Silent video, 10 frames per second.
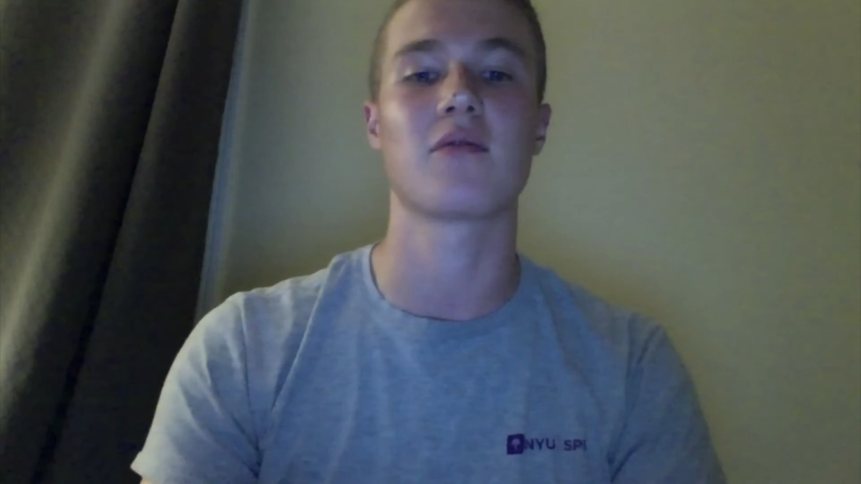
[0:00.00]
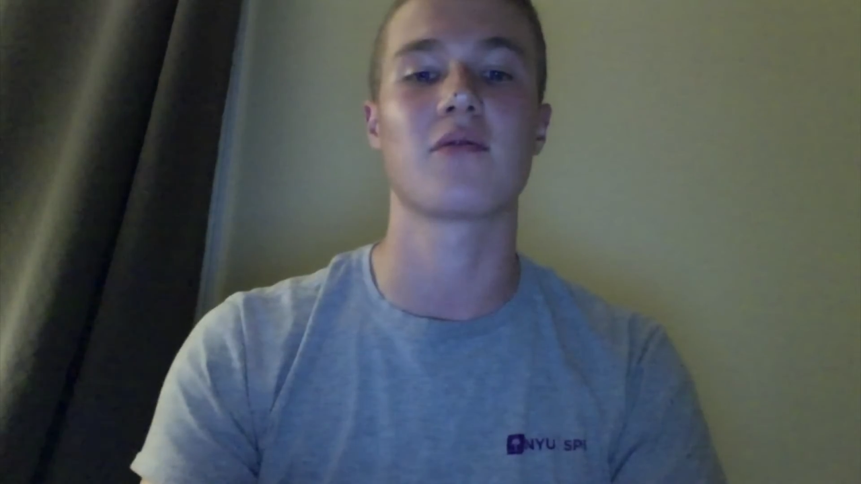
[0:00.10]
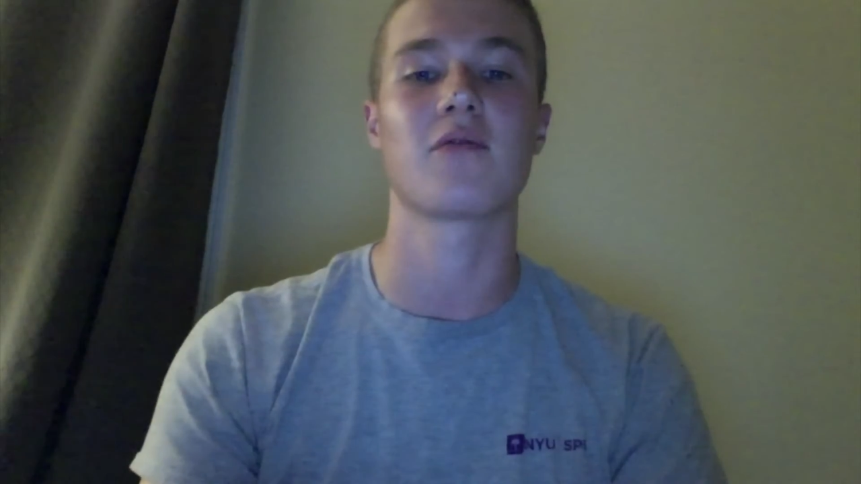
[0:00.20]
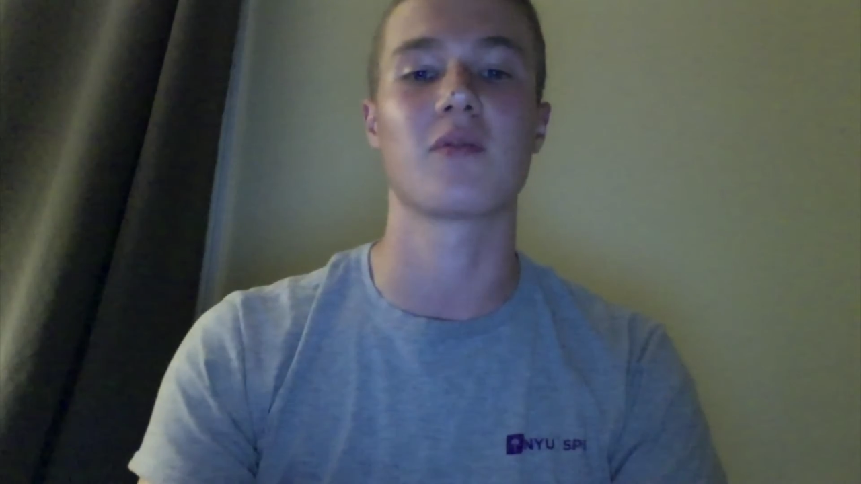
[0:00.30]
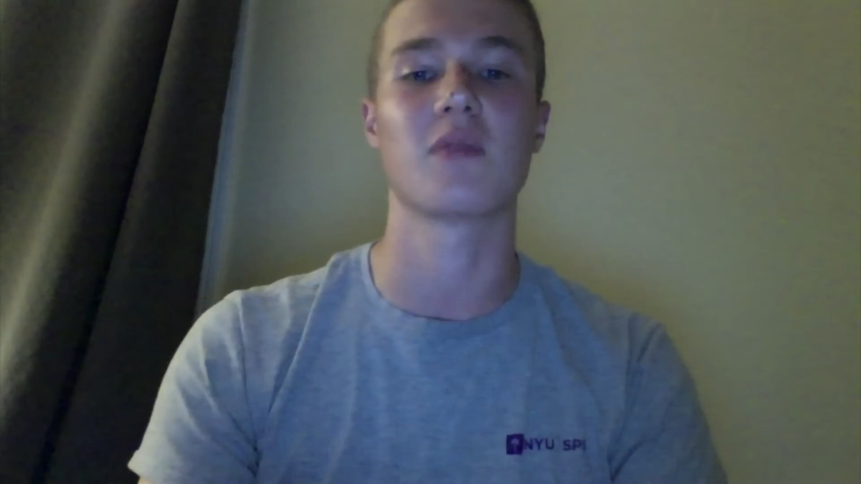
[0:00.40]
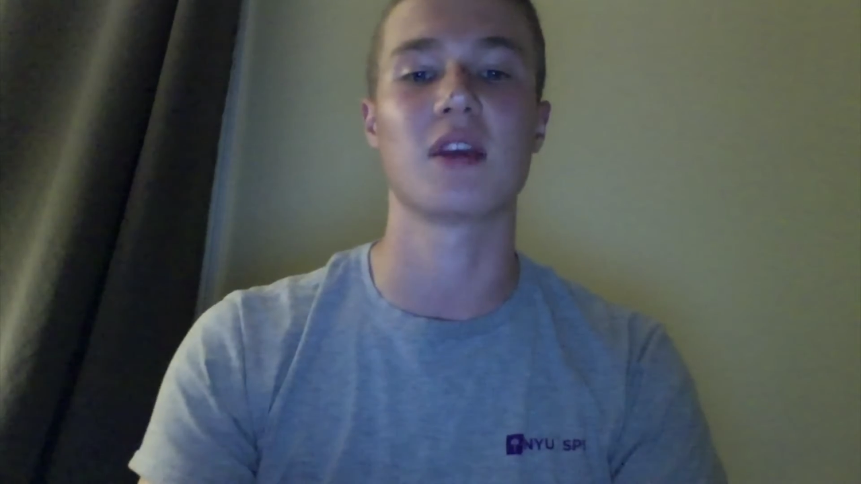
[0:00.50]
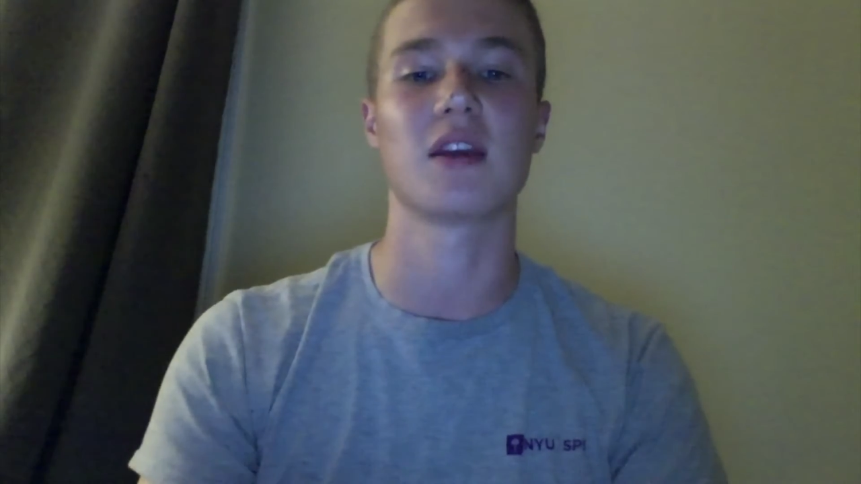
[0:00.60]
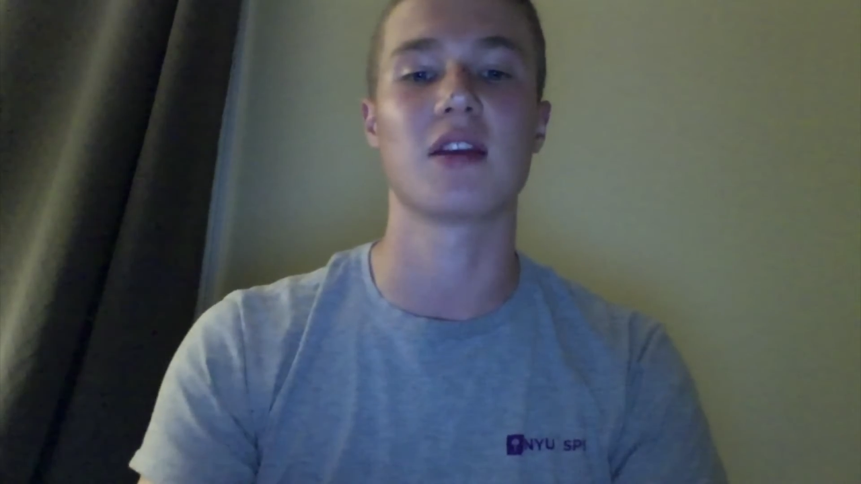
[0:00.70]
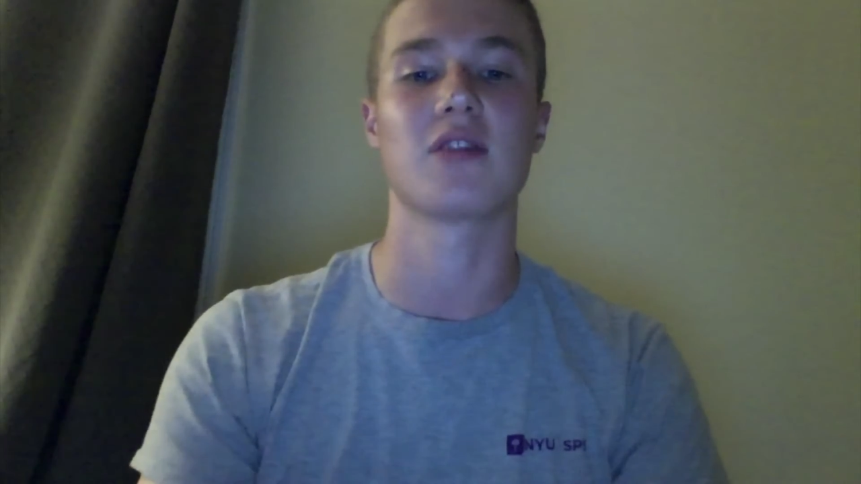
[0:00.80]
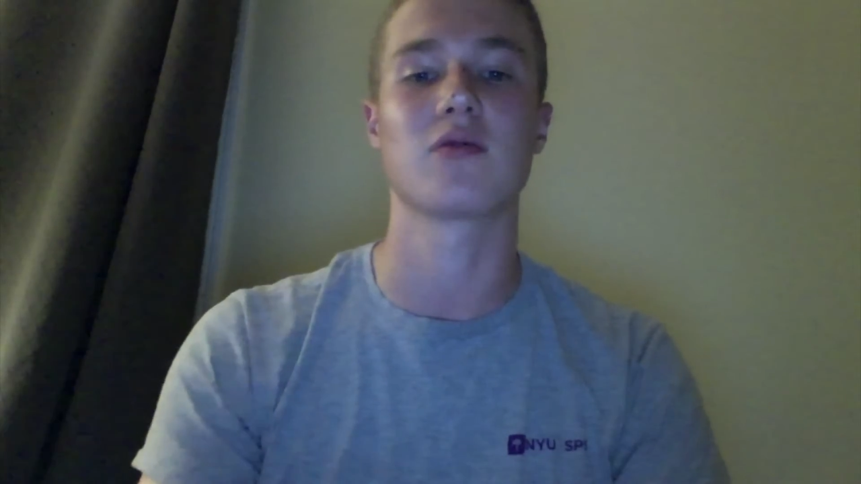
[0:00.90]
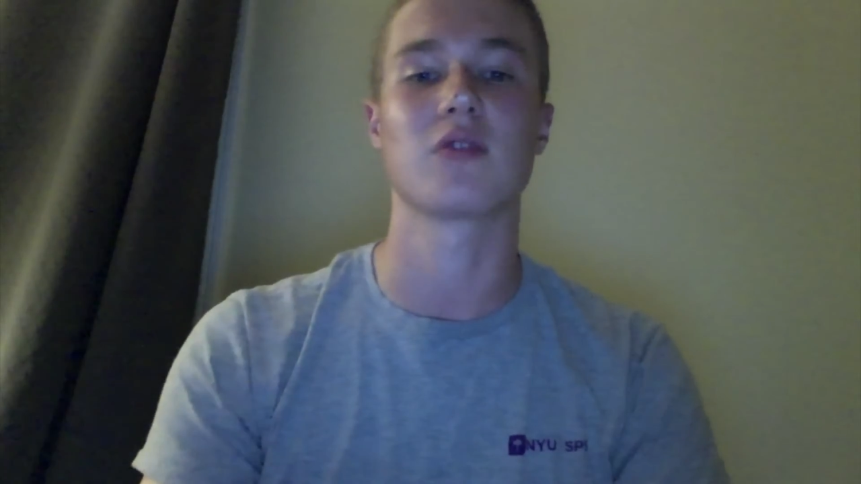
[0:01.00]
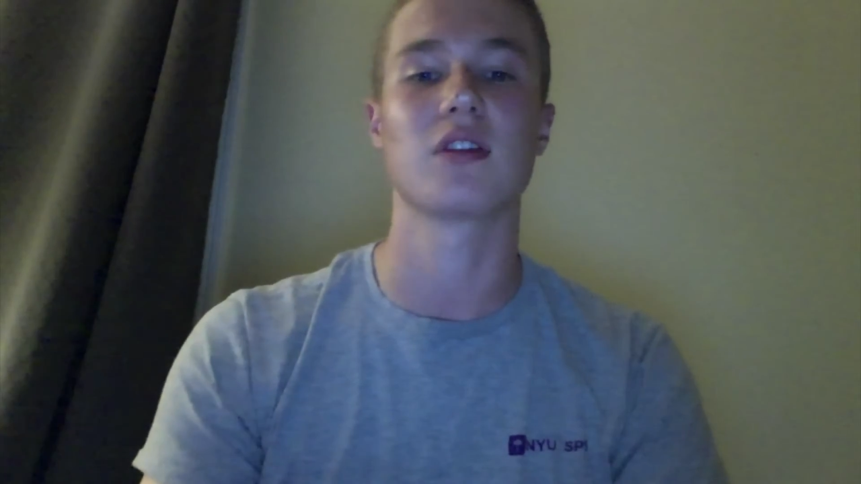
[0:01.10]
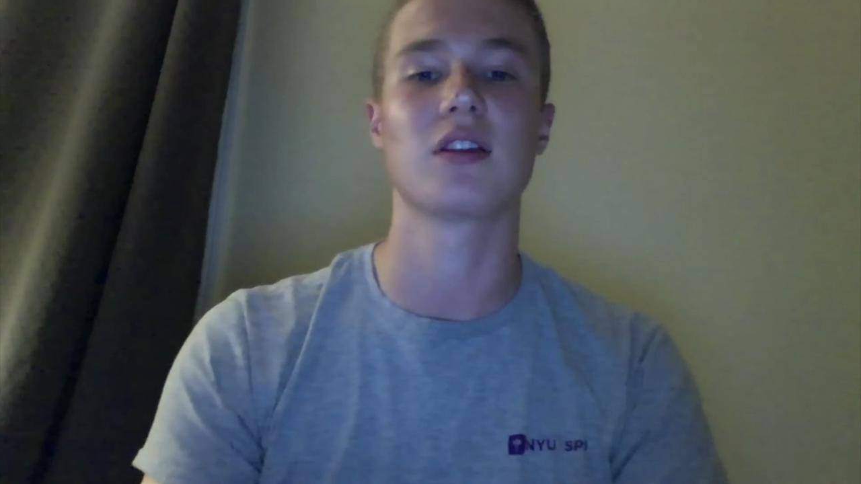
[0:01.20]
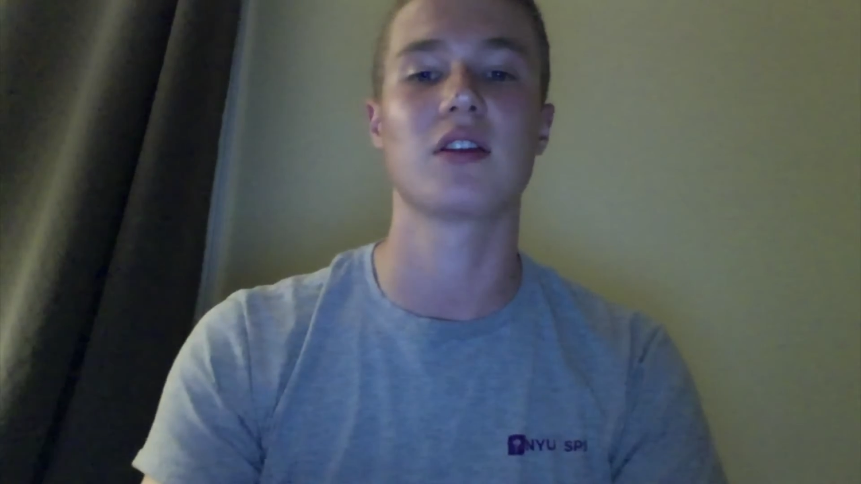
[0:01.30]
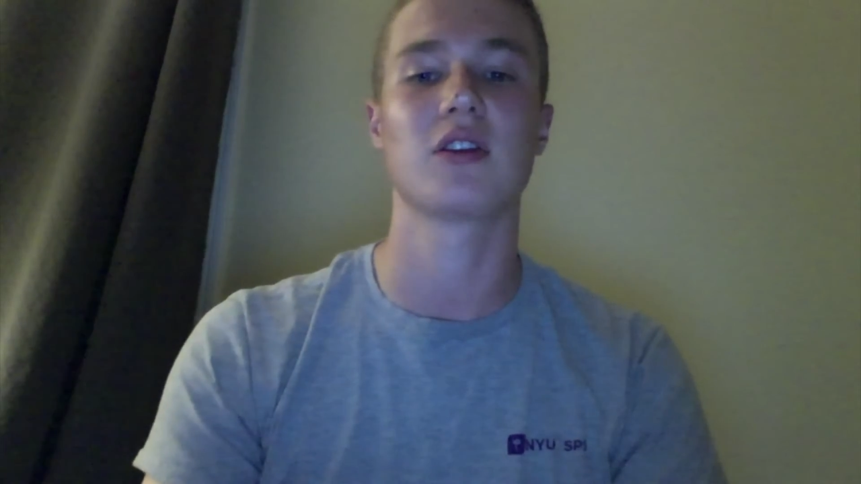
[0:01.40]
for me to
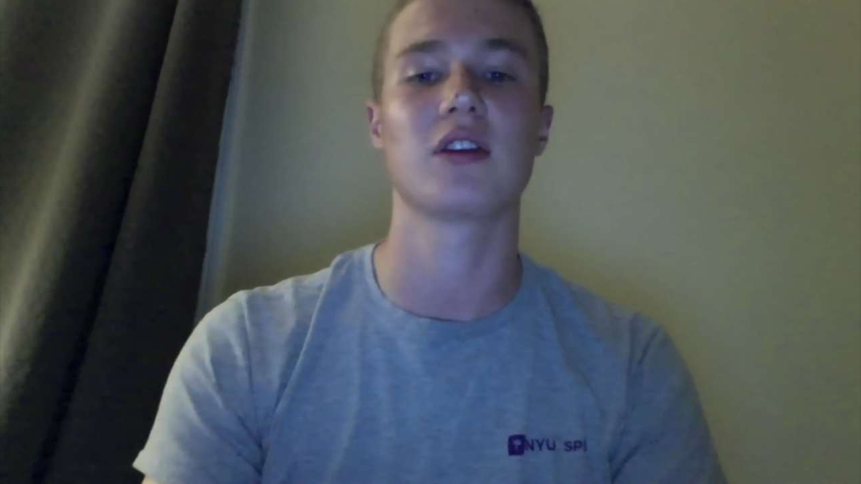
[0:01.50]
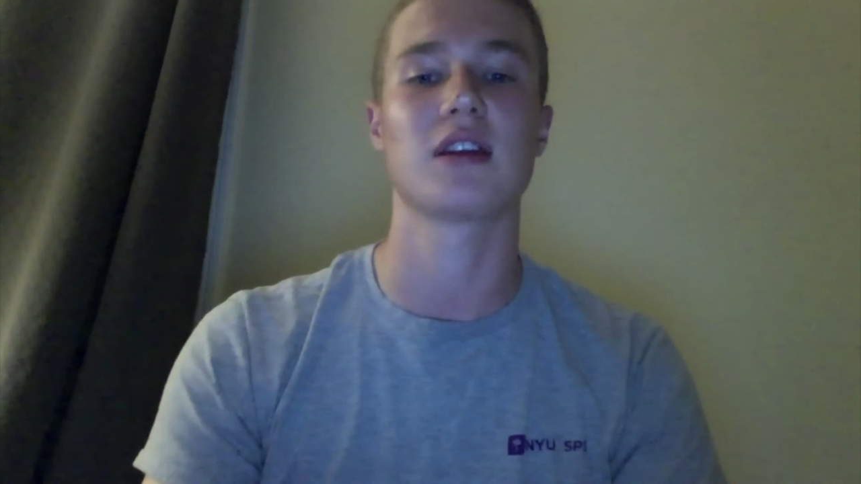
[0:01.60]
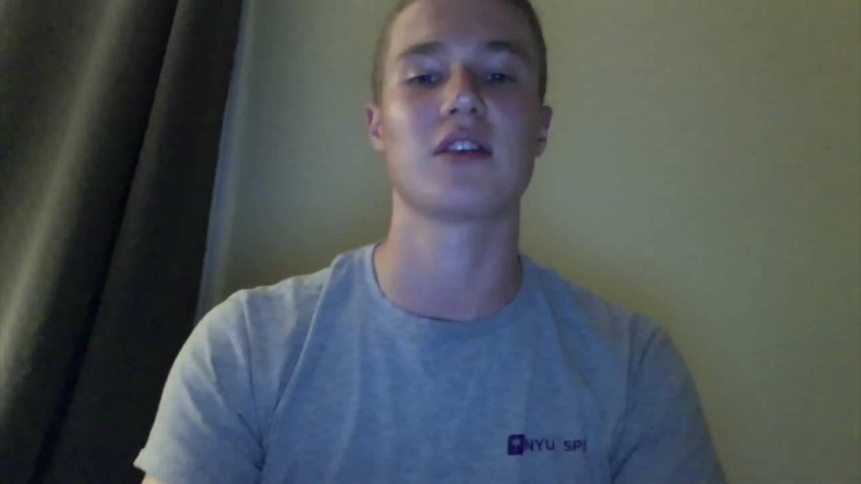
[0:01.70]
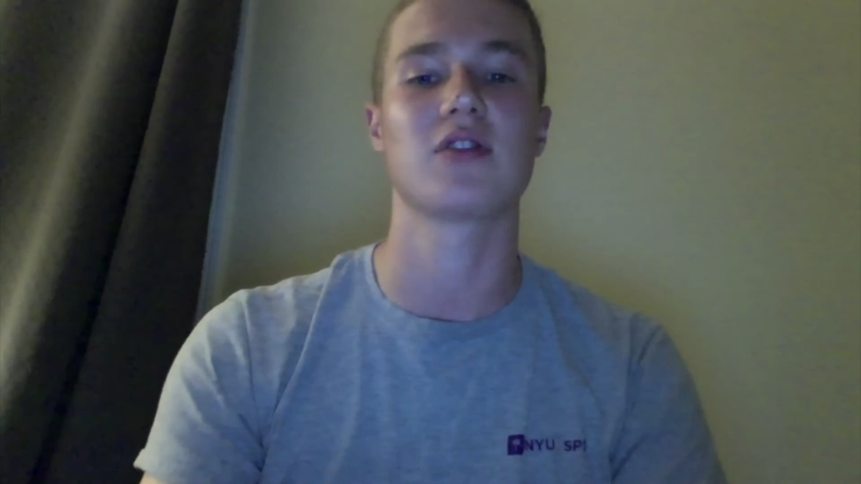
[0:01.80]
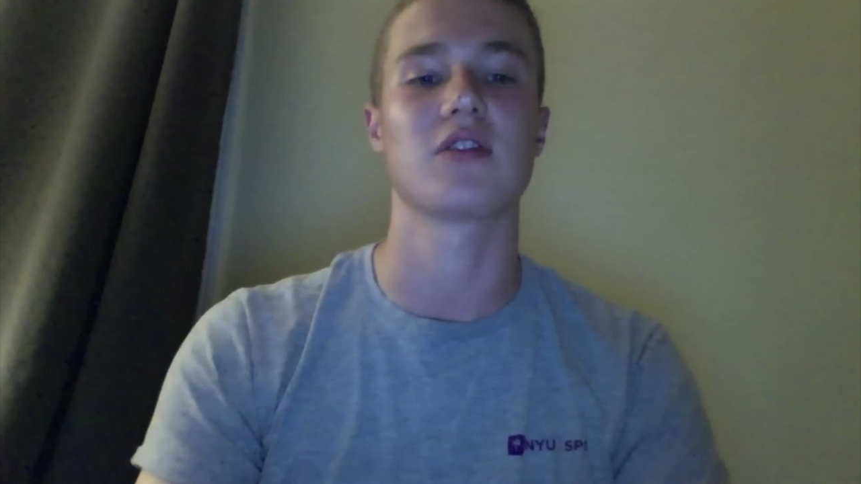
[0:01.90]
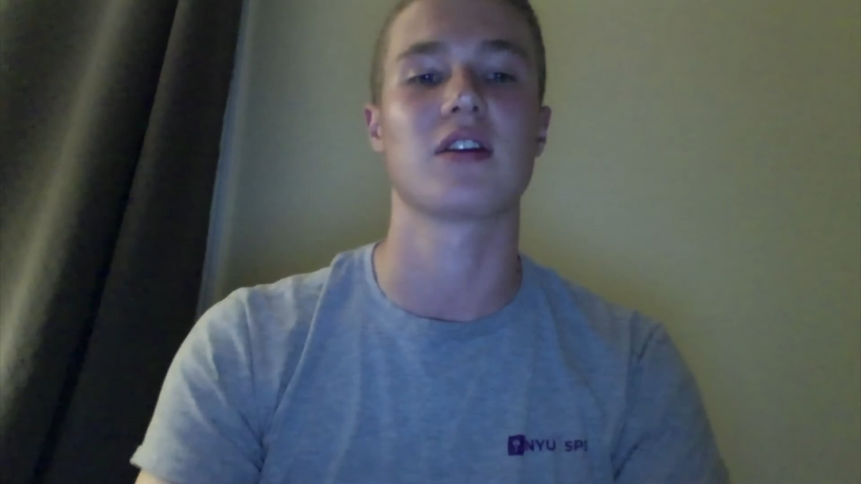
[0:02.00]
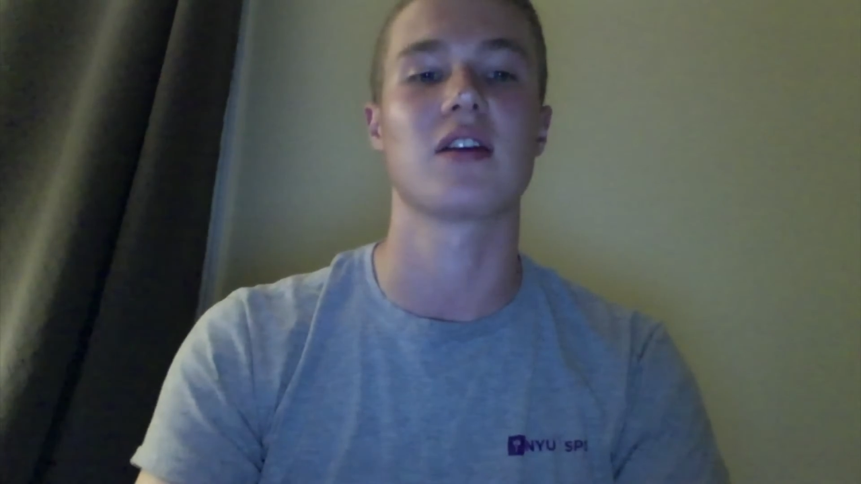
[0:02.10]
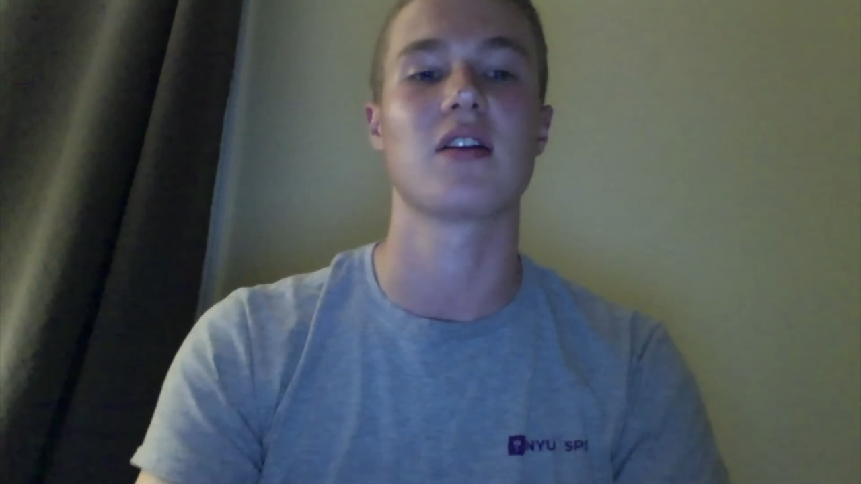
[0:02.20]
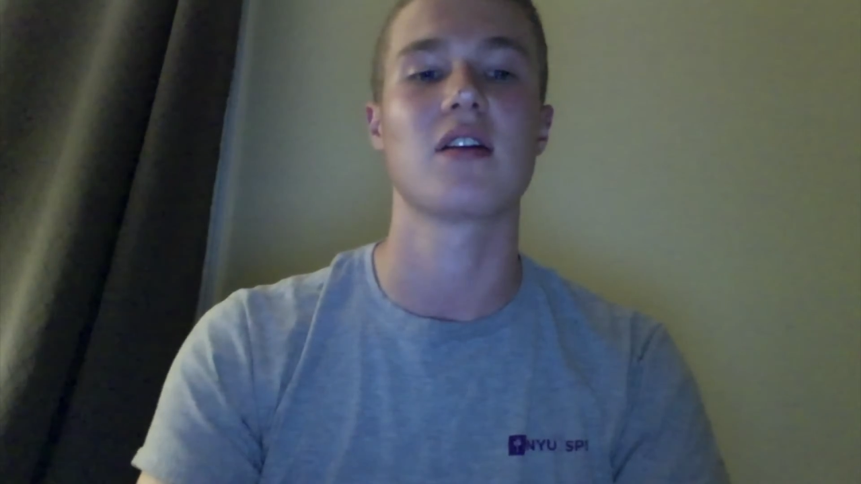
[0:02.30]
really learn history,